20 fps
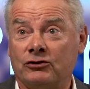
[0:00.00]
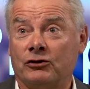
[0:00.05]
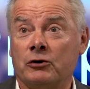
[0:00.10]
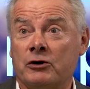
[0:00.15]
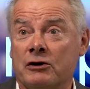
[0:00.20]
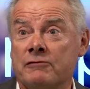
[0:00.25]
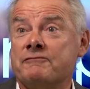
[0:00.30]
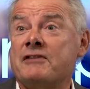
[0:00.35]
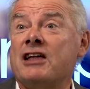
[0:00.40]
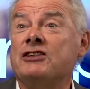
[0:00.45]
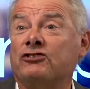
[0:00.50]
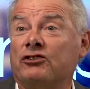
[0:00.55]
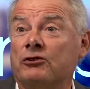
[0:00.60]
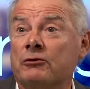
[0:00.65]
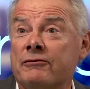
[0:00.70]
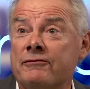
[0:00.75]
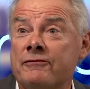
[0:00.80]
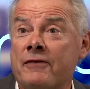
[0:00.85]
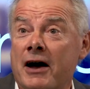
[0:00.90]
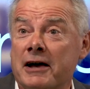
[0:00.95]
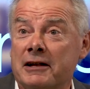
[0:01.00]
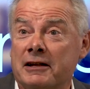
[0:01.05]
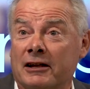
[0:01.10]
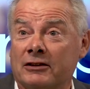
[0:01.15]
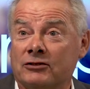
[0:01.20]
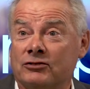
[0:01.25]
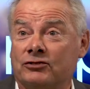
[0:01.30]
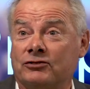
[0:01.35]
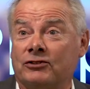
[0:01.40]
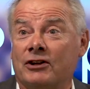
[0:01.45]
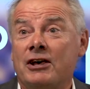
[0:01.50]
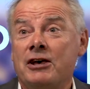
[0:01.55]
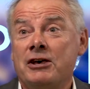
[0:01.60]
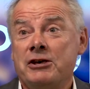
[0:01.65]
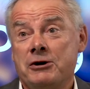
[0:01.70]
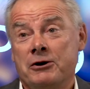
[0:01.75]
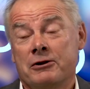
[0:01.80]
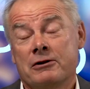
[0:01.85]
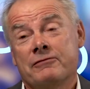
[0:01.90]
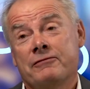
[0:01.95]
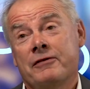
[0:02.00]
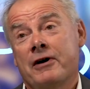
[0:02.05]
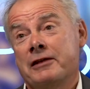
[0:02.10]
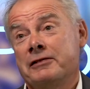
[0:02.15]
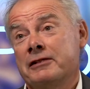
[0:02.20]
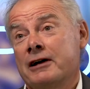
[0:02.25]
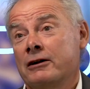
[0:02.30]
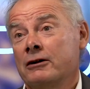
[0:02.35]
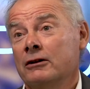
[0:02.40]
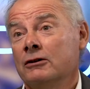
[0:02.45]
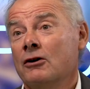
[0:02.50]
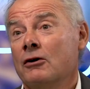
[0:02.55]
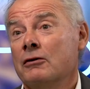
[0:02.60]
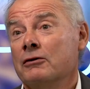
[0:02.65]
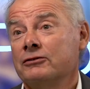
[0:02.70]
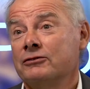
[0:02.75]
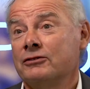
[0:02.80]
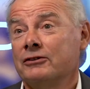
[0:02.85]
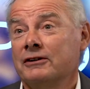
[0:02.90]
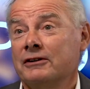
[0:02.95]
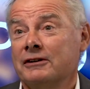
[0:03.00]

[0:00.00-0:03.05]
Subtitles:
to conventional finance, you're going to find that a lot